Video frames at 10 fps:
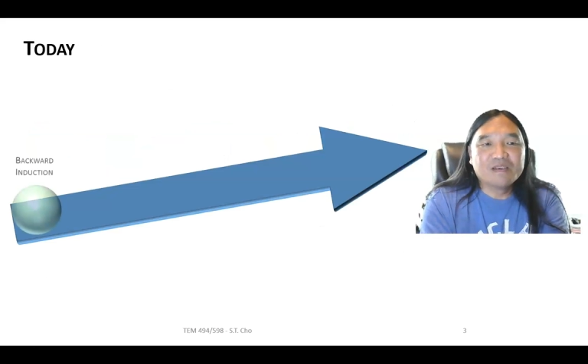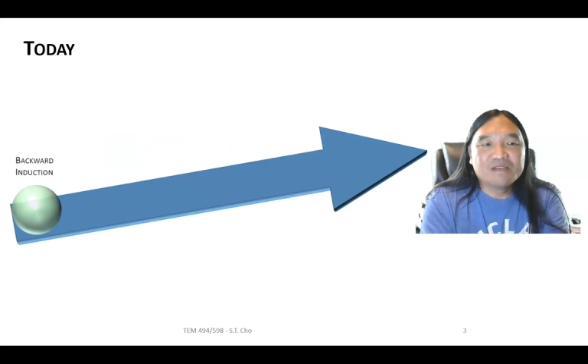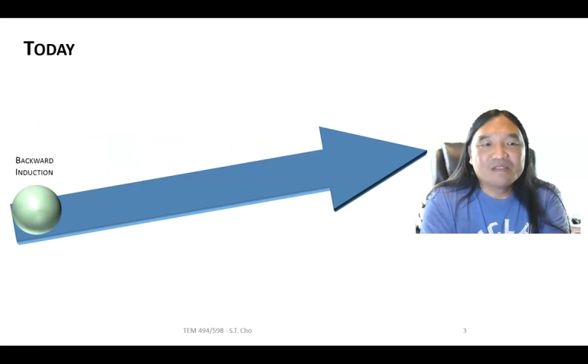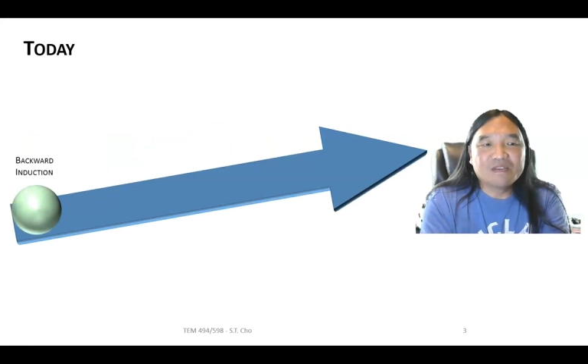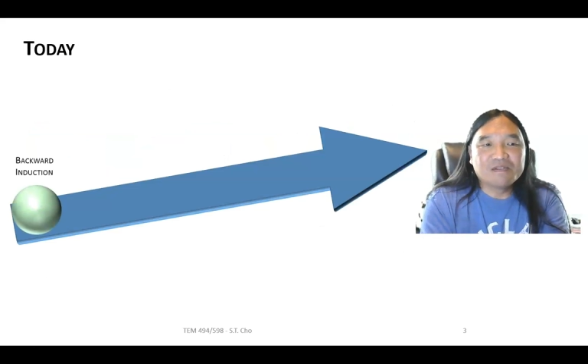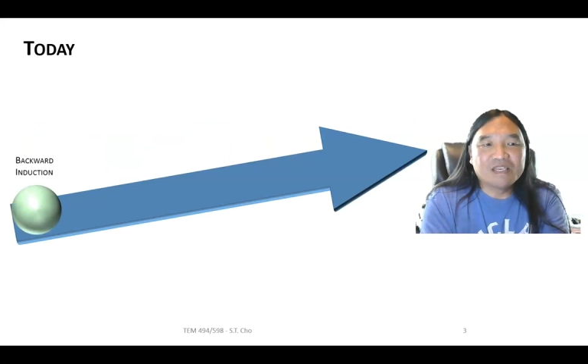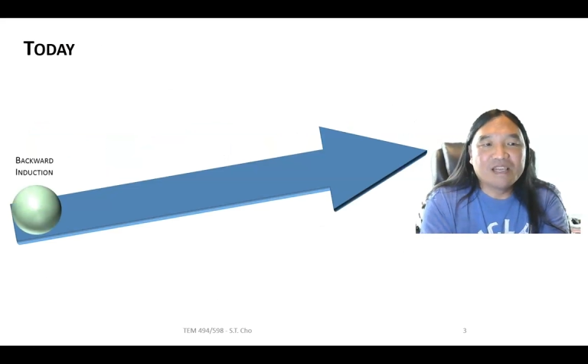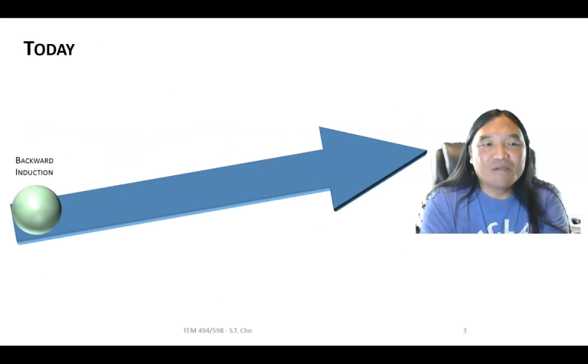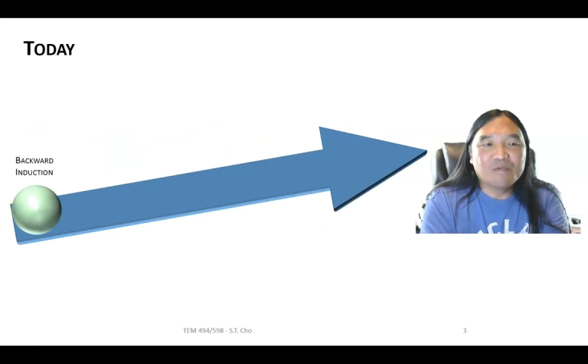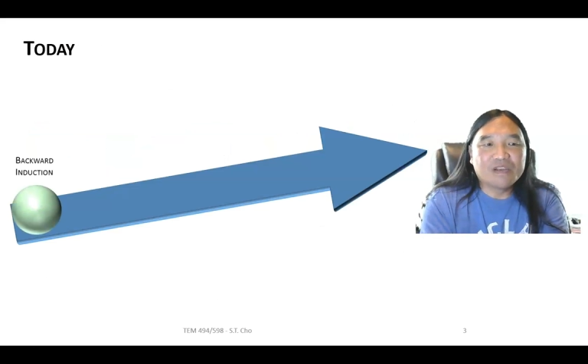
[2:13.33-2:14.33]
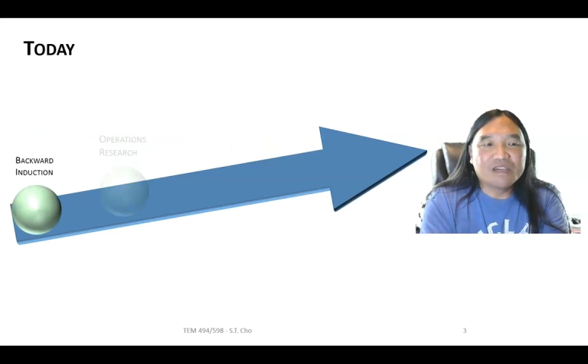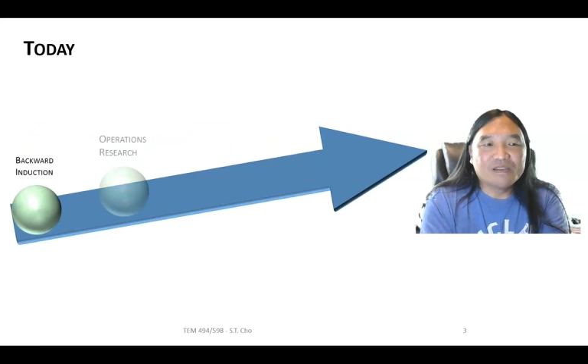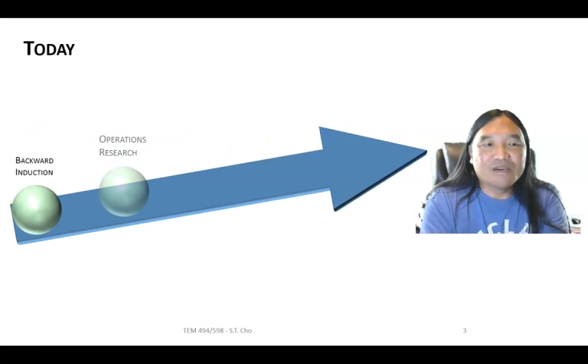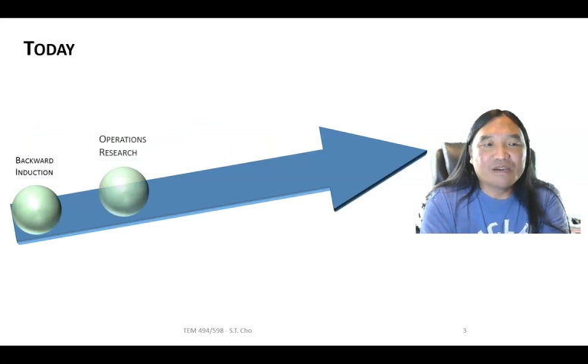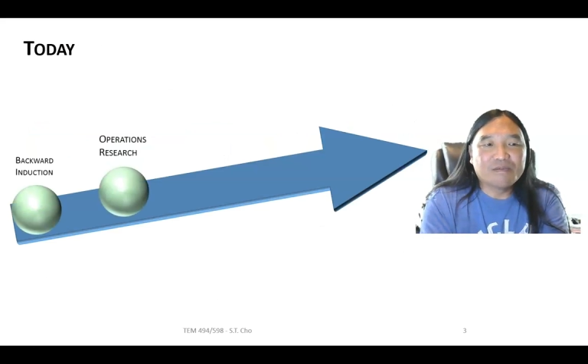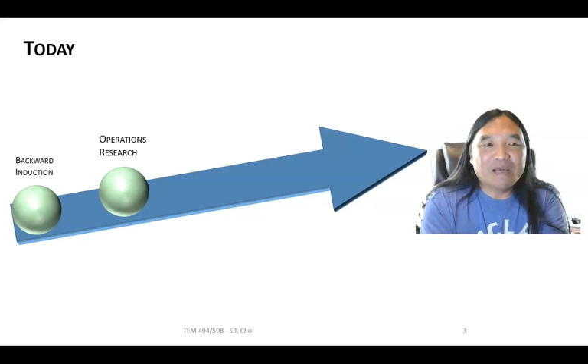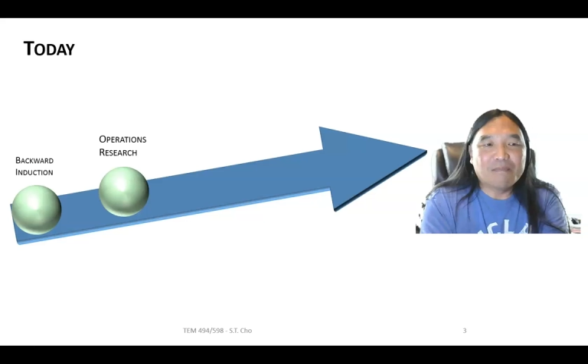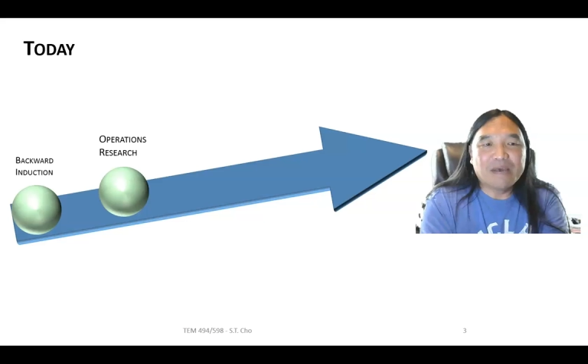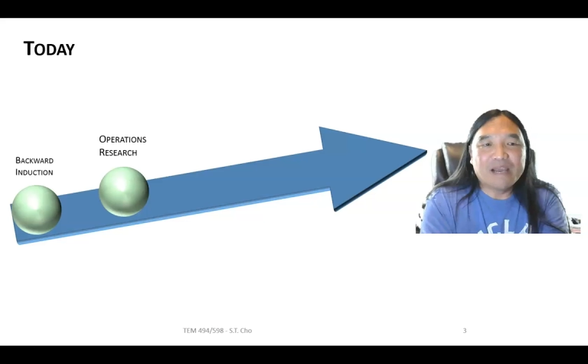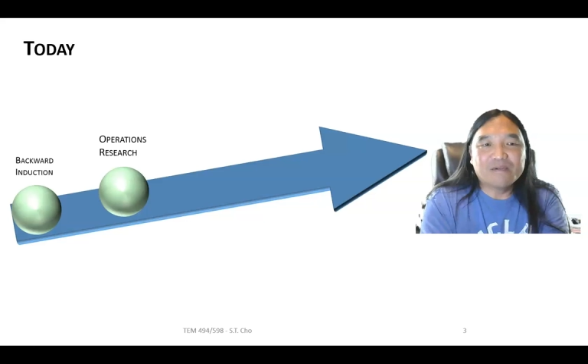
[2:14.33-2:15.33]
So today we're going to talk about
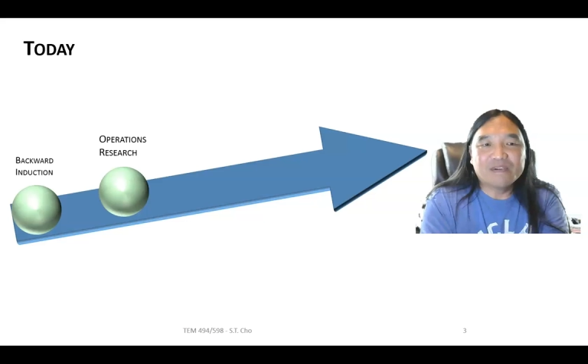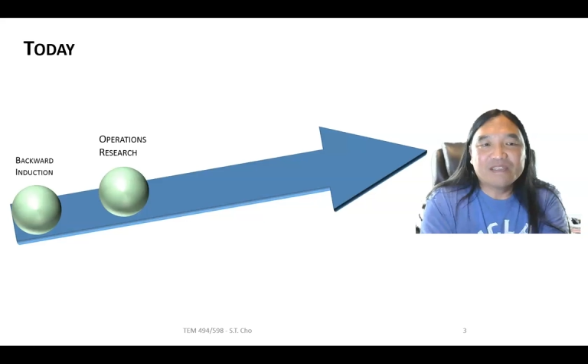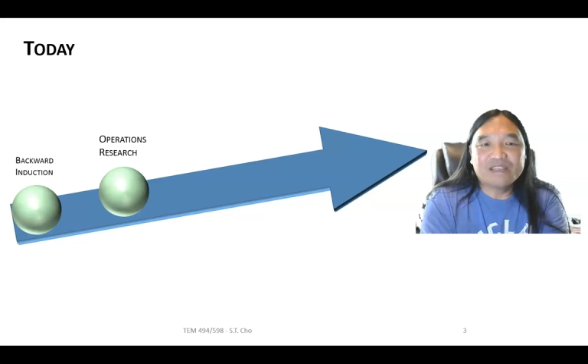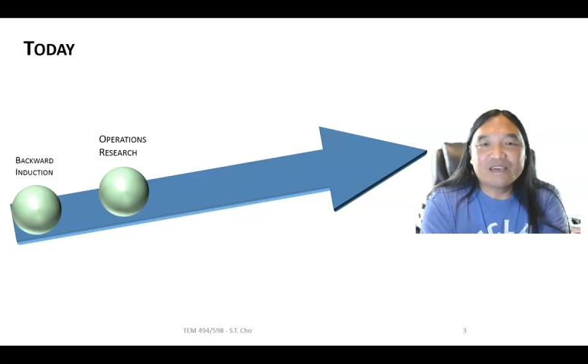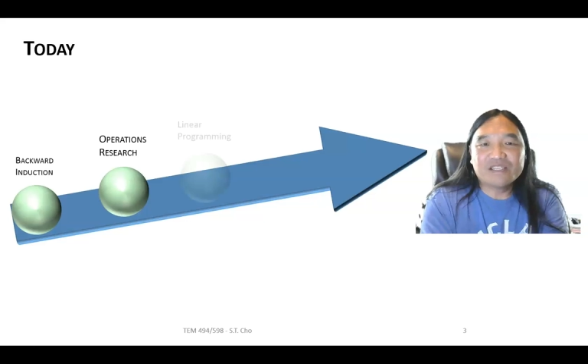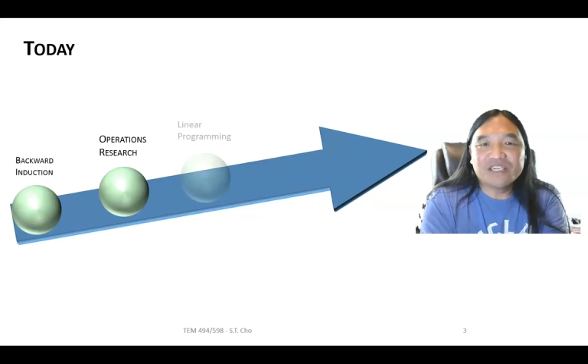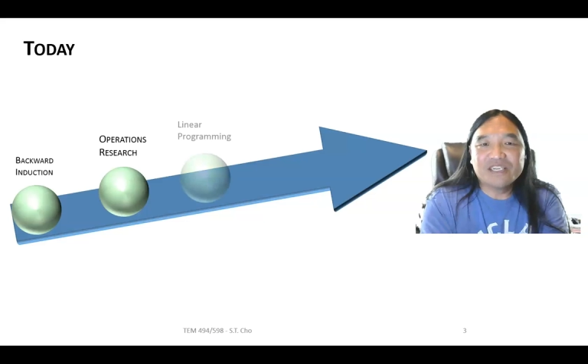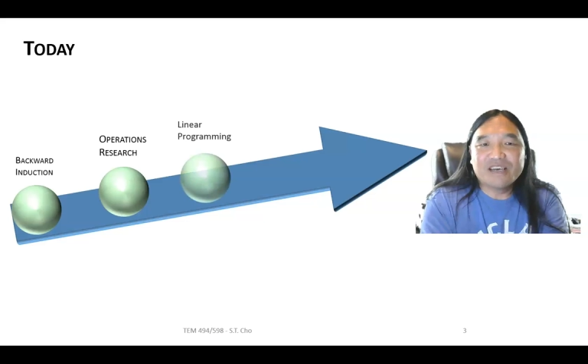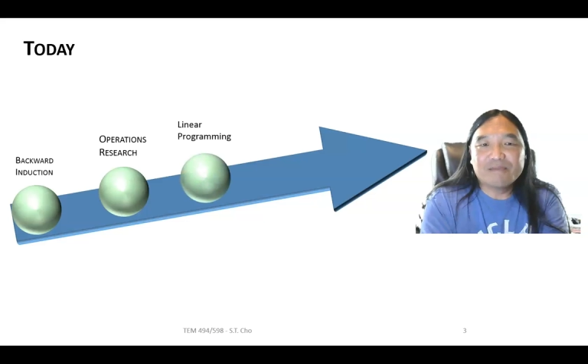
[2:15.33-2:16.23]
backward induction,